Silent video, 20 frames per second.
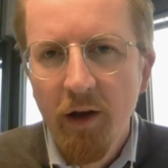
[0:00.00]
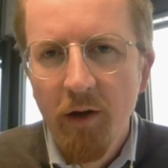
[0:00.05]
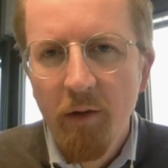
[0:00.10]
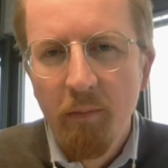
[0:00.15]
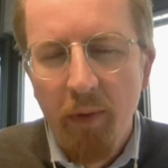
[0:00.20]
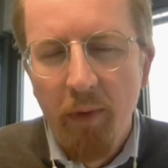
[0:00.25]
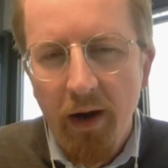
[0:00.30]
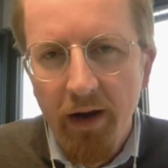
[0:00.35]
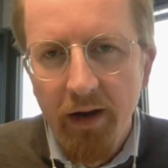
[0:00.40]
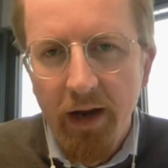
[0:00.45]

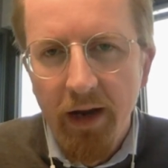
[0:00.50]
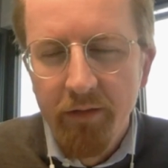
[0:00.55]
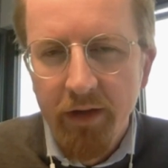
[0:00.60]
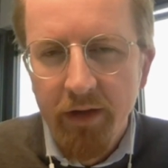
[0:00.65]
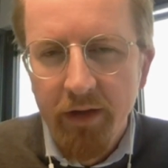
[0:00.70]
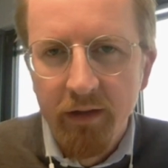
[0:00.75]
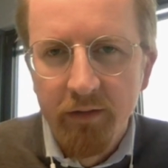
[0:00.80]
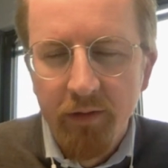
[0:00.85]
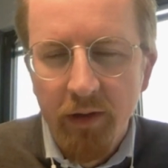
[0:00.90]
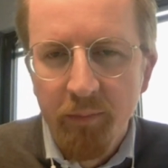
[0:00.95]
by
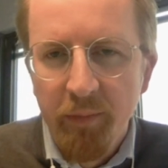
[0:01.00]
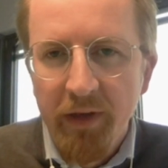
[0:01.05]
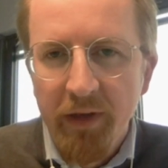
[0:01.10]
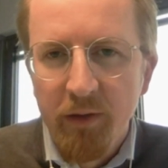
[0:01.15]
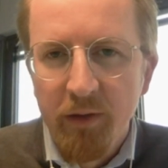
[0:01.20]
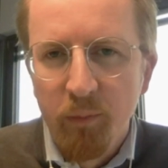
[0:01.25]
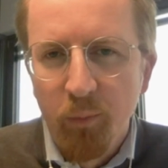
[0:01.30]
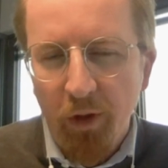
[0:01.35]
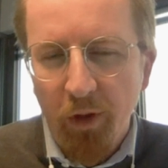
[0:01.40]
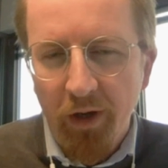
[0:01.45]
having a better
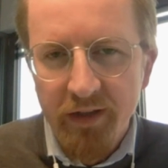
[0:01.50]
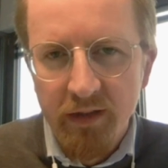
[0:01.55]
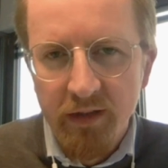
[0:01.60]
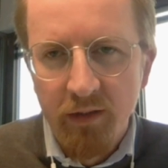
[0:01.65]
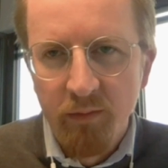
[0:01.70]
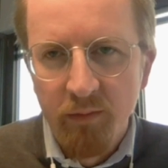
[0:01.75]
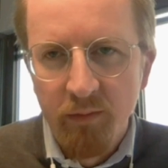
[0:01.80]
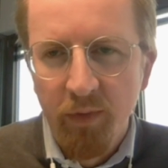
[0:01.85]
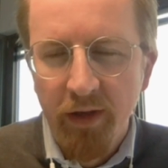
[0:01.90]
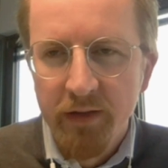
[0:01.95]
pricing
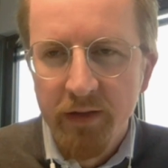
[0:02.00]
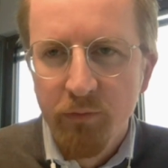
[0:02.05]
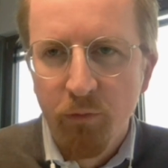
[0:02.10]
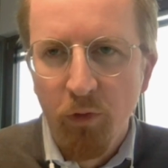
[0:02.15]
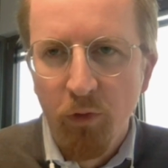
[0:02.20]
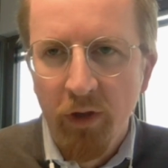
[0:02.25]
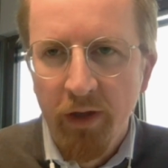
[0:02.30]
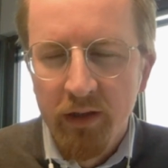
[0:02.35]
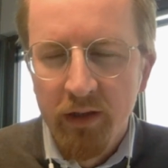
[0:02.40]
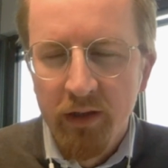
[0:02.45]
in place for
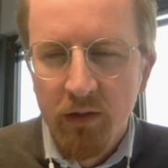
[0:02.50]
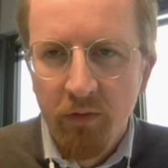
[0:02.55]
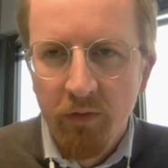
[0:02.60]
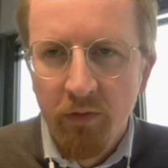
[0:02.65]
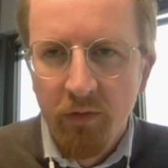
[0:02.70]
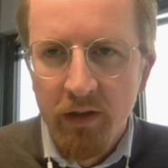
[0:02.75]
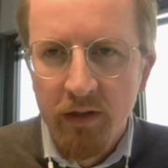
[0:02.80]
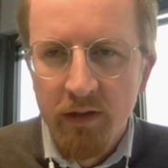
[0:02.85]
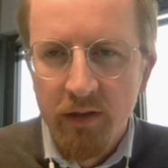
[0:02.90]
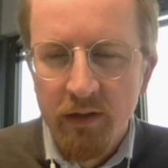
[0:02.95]
electric
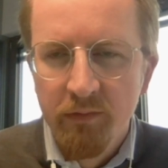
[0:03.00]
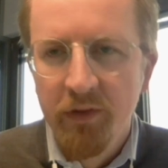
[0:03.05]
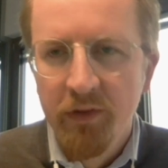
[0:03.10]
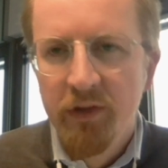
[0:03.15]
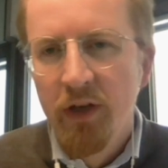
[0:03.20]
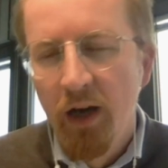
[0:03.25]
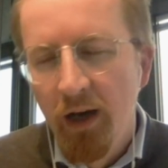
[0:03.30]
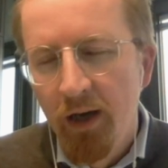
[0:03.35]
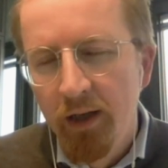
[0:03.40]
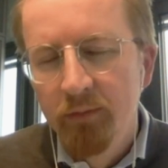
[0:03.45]
vehicles, which
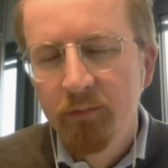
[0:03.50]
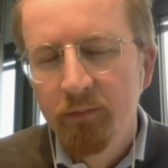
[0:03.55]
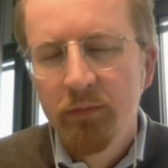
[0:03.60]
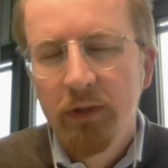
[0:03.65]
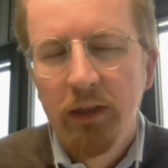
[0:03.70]
are